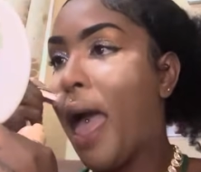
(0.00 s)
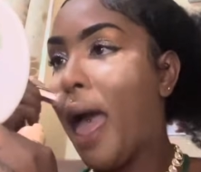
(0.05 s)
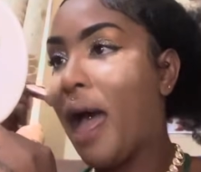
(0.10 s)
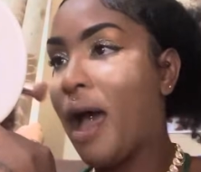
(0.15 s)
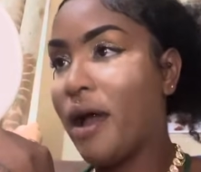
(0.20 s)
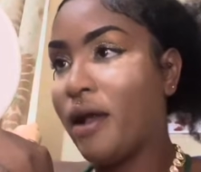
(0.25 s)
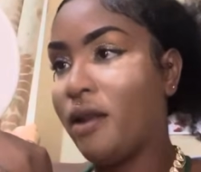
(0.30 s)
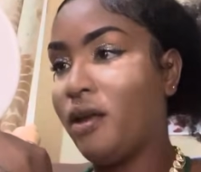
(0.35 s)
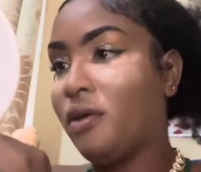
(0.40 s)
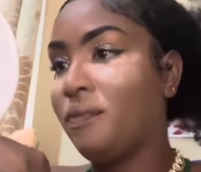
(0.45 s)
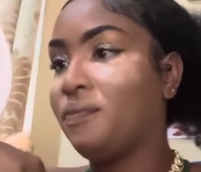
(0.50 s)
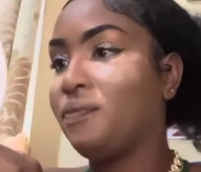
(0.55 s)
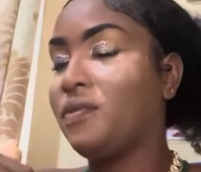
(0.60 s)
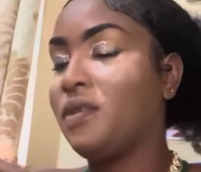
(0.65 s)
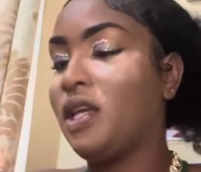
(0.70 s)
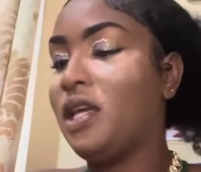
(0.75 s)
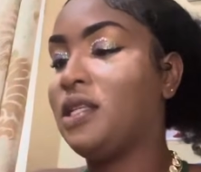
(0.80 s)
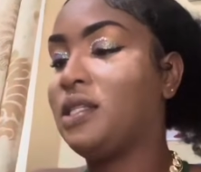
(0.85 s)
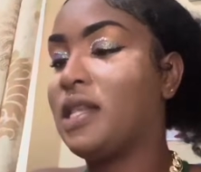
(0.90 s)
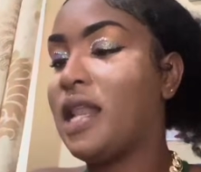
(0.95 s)
And
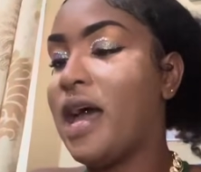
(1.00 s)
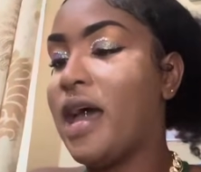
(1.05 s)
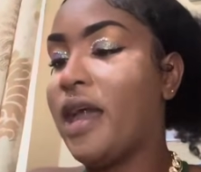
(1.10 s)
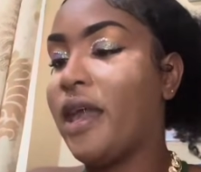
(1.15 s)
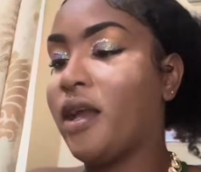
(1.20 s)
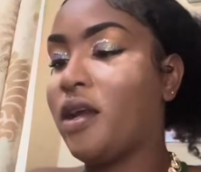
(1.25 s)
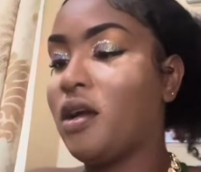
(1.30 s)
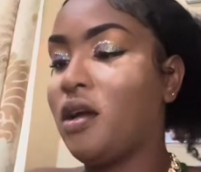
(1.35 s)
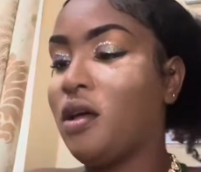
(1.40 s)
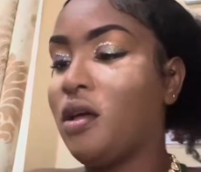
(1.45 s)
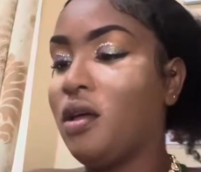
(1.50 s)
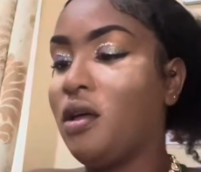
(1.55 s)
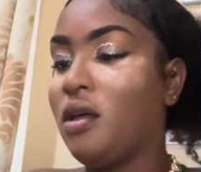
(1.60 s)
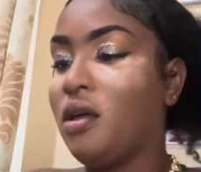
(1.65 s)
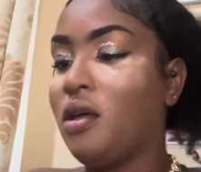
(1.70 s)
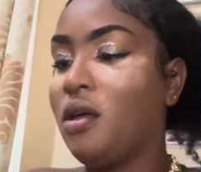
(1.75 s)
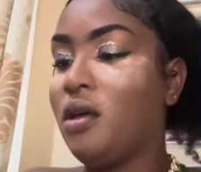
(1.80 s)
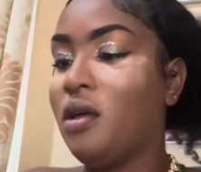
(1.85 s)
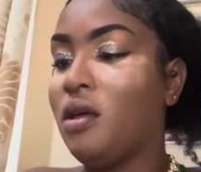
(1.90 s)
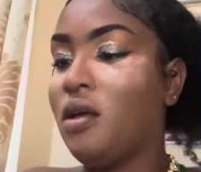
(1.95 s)
it's like,
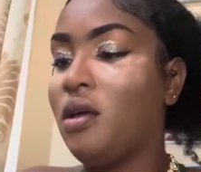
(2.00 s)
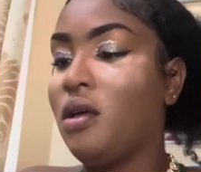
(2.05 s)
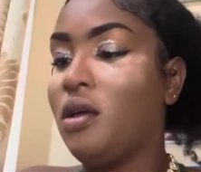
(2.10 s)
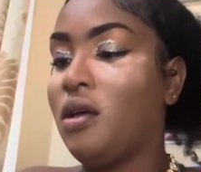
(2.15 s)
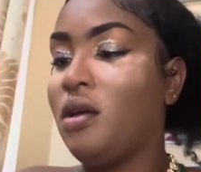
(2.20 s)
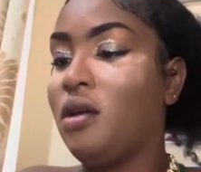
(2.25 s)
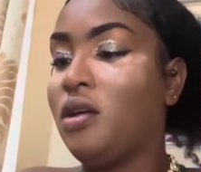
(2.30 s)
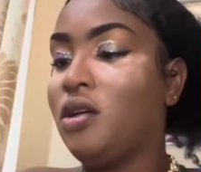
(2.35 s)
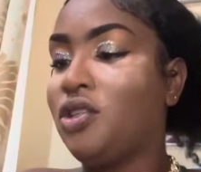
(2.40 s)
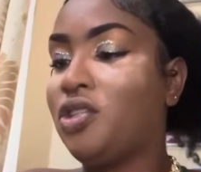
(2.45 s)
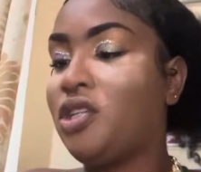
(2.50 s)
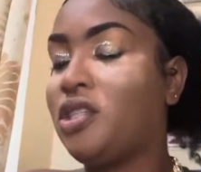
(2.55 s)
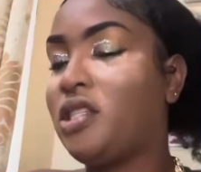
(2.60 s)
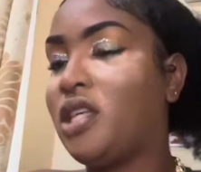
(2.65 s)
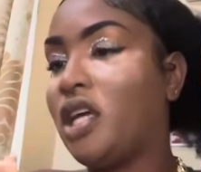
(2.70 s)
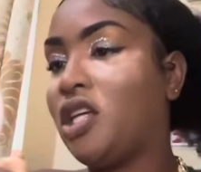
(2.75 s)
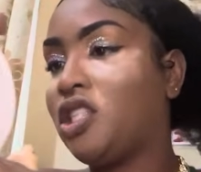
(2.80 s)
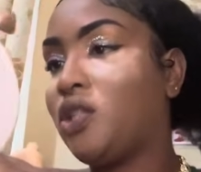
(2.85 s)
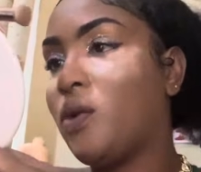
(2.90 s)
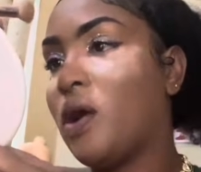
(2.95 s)
she
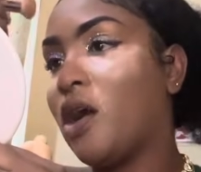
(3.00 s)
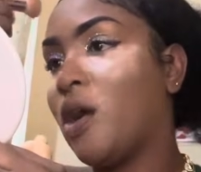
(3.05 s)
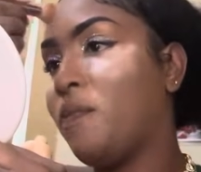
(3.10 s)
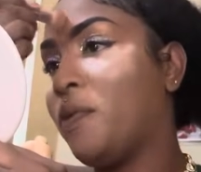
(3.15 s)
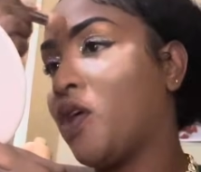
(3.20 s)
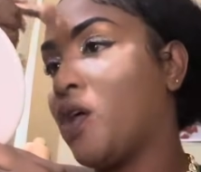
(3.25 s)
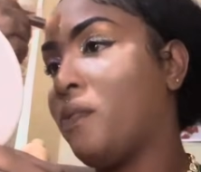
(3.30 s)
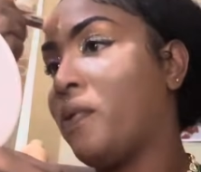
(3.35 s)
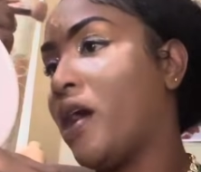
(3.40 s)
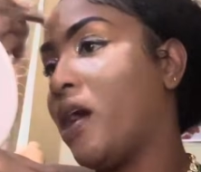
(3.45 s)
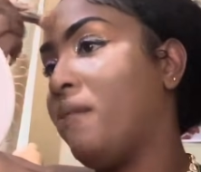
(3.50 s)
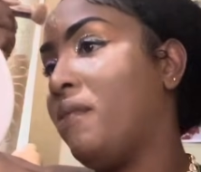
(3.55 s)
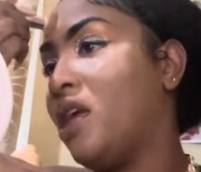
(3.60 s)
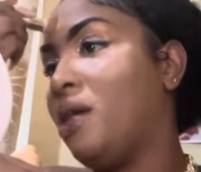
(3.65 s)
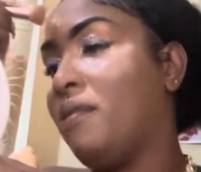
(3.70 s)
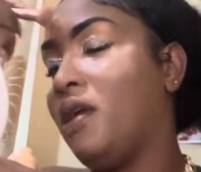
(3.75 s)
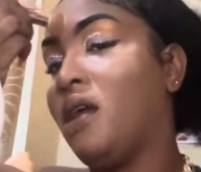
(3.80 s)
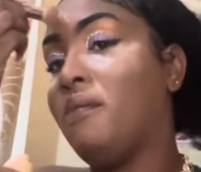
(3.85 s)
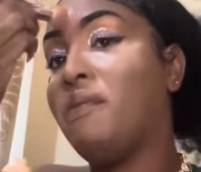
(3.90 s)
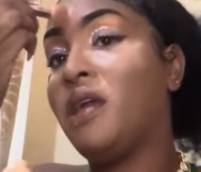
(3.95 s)
says she wanna go pick up her
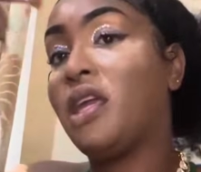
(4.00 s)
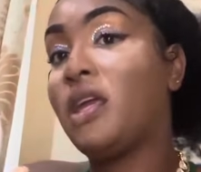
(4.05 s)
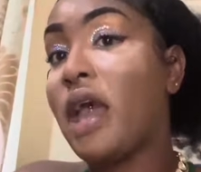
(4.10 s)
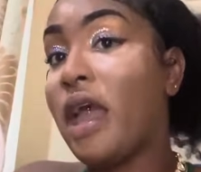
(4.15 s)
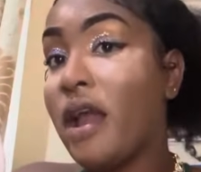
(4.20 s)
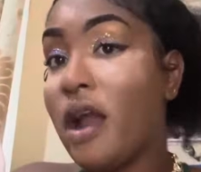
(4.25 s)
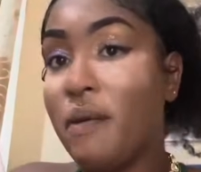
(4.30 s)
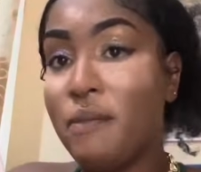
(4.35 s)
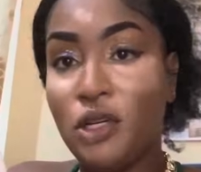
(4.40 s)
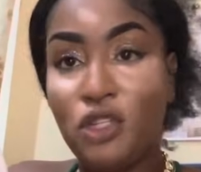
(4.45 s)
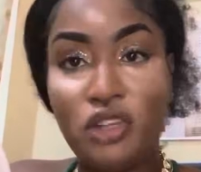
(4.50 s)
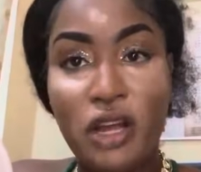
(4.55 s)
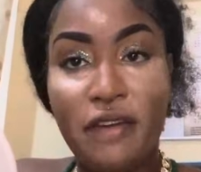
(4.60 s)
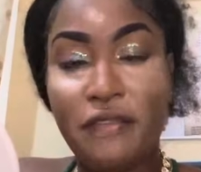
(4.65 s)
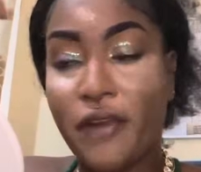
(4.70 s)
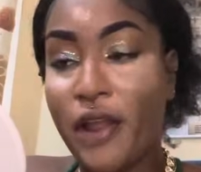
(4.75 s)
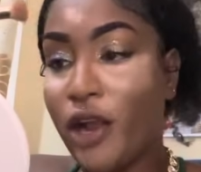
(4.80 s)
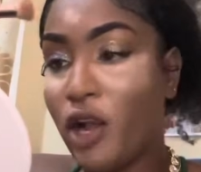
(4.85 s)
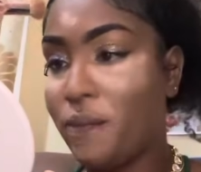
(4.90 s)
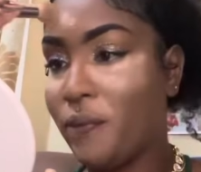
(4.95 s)
baby. Me carry her, me
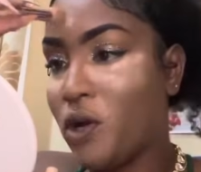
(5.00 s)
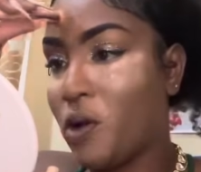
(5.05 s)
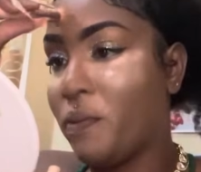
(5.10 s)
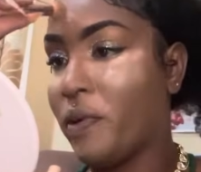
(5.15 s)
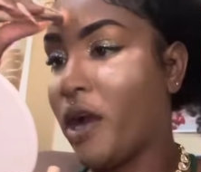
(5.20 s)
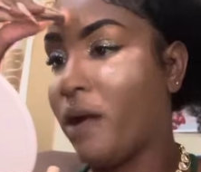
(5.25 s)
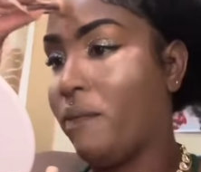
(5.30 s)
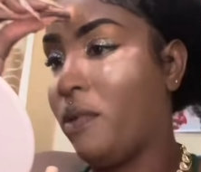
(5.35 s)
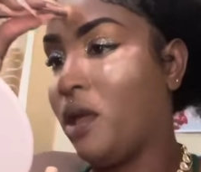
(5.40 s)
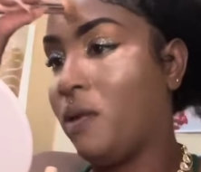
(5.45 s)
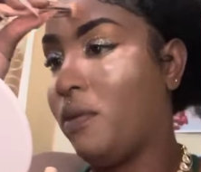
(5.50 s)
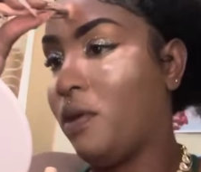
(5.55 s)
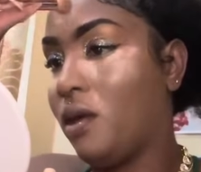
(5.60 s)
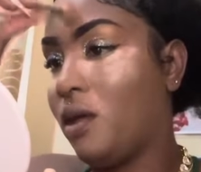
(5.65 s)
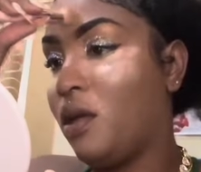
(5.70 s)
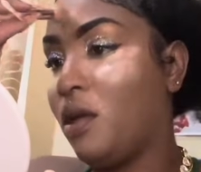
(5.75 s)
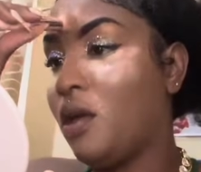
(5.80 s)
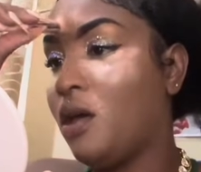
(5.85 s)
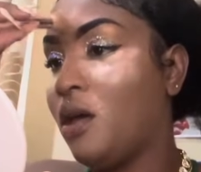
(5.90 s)
drive car, go pick up her baby.